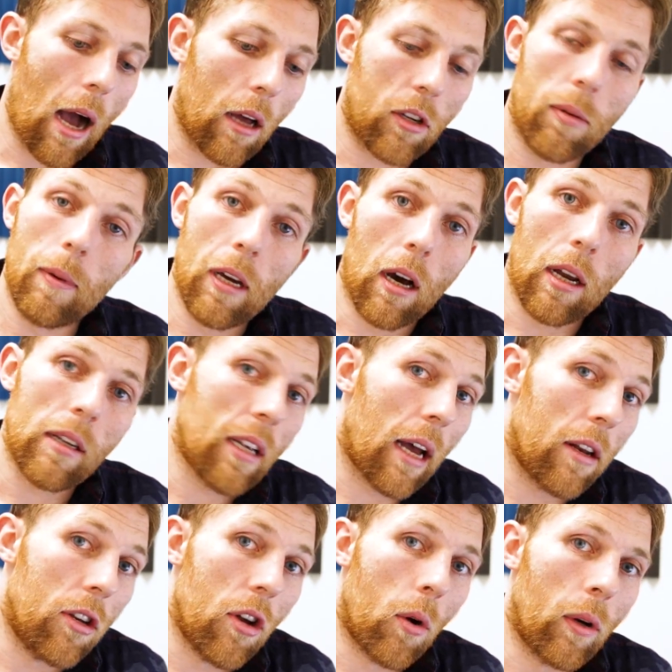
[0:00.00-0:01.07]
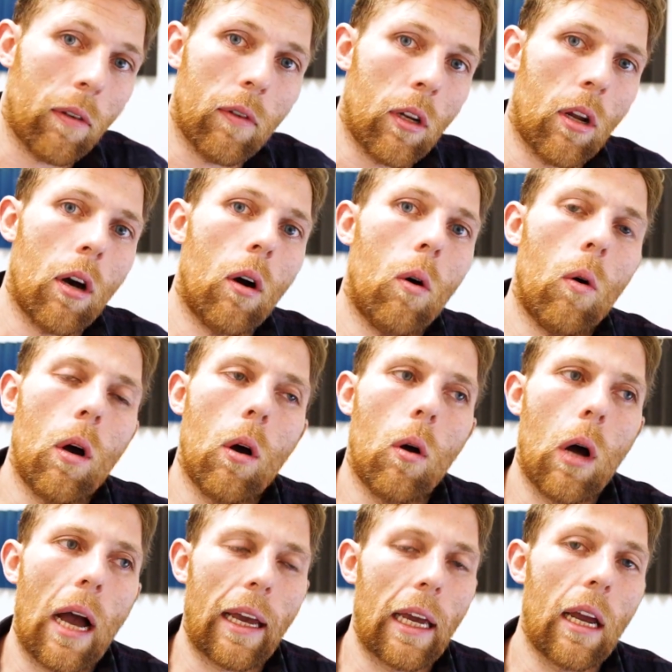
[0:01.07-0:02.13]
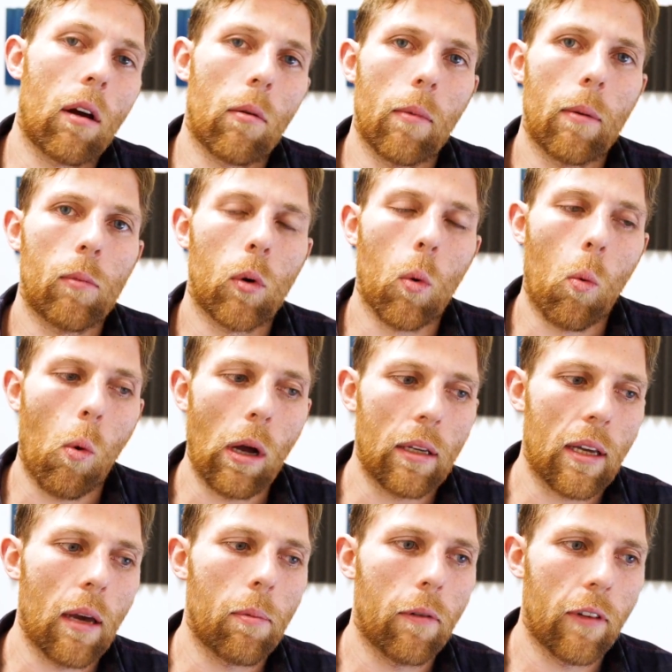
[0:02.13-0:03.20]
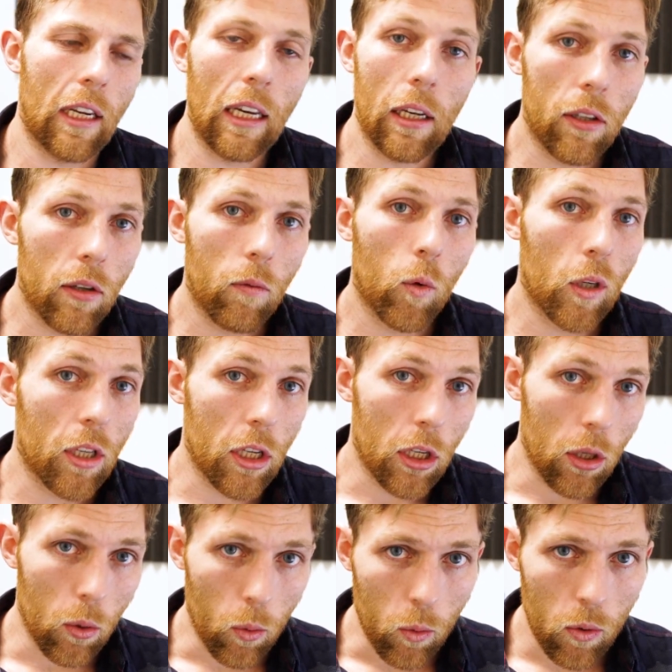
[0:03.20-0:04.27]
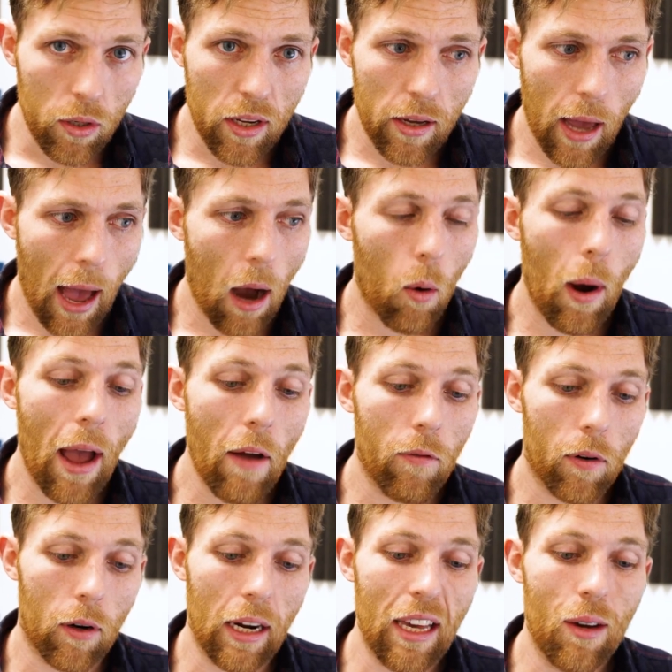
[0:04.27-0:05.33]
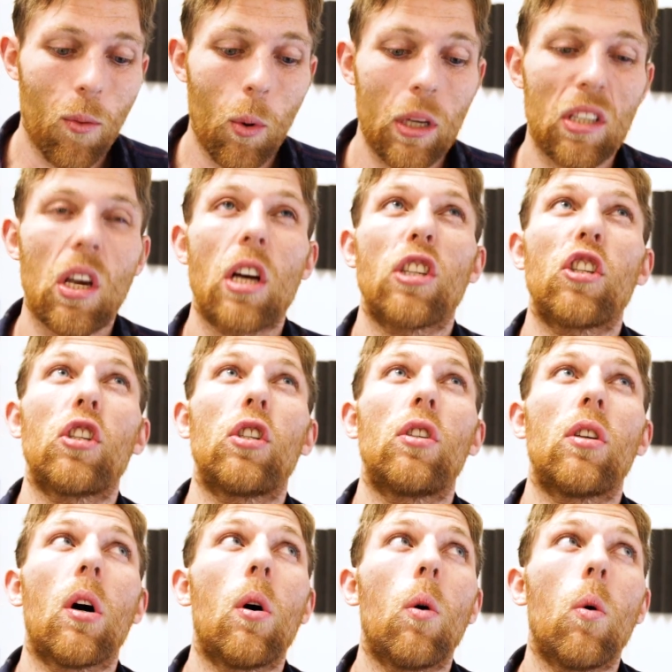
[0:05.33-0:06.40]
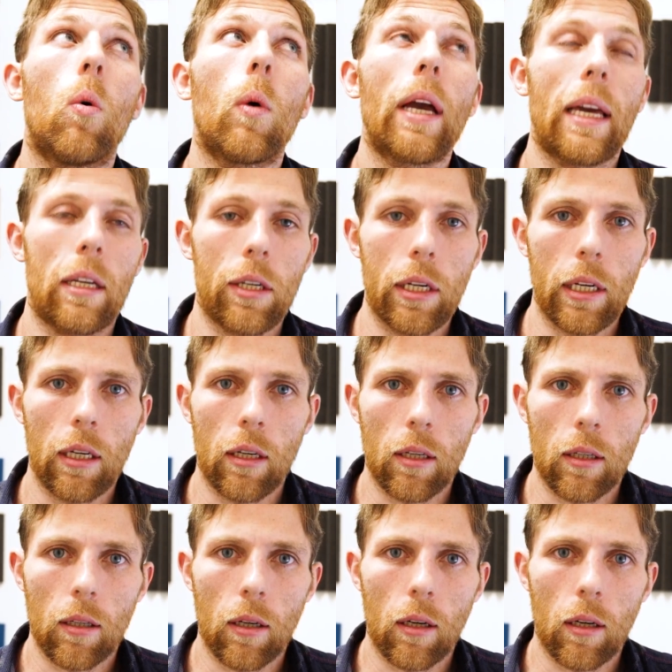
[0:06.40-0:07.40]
to be honest, I don't even know, I can't remember what type of adhesive was used. However, it was so itchy.